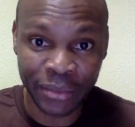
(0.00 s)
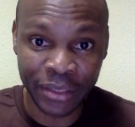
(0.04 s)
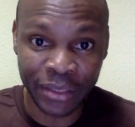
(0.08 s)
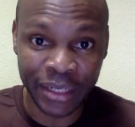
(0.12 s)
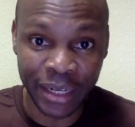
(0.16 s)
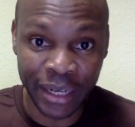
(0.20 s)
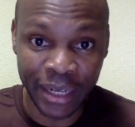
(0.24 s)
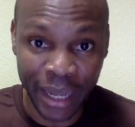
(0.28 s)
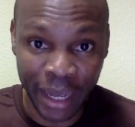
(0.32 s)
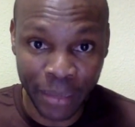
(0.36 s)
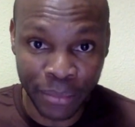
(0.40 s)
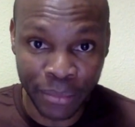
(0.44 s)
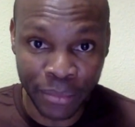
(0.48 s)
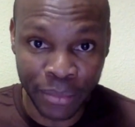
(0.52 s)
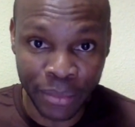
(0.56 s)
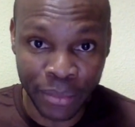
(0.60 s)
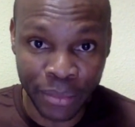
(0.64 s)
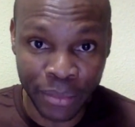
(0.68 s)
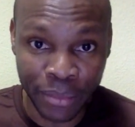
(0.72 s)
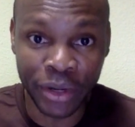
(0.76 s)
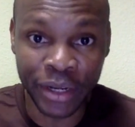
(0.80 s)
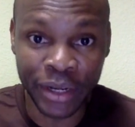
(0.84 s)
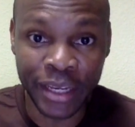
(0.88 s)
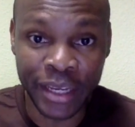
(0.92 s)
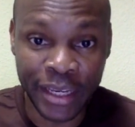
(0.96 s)
the
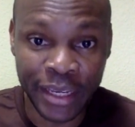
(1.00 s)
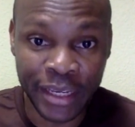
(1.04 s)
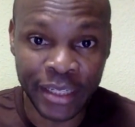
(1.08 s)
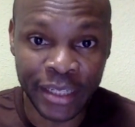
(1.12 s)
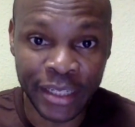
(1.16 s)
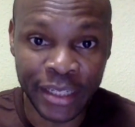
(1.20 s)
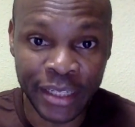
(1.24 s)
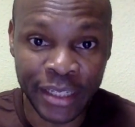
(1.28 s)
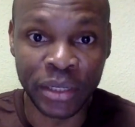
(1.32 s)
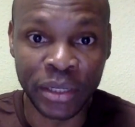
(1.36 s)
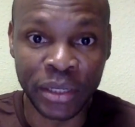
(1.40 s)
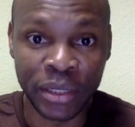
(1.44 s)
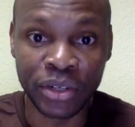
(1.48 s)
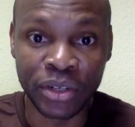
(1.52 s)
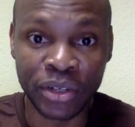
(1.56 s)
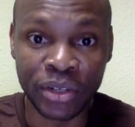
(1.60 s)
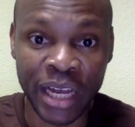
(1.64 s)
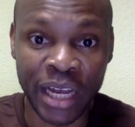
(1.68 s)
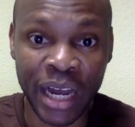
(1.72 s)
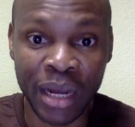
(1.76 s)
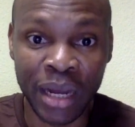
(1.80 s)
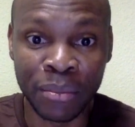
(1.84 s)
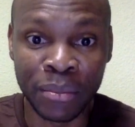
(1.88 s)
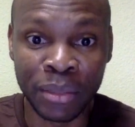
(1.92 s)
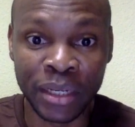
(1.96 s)
Liberia case because I'm a